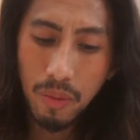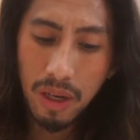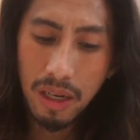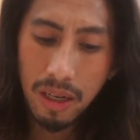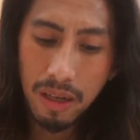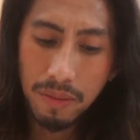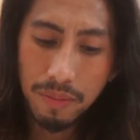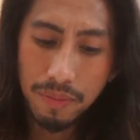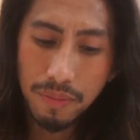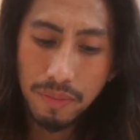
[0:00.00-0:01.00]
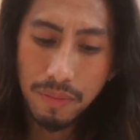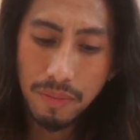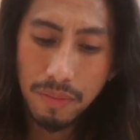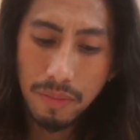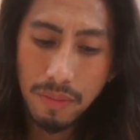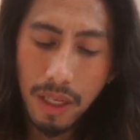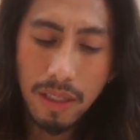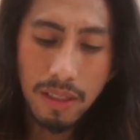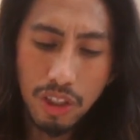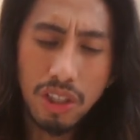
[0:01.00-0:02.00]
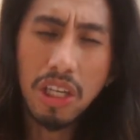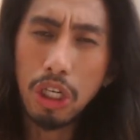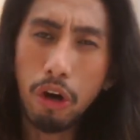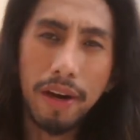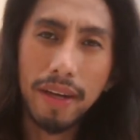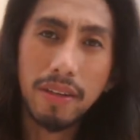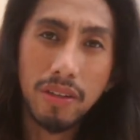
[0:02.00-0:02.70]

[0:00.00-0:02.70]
wanna. It's just ignoring.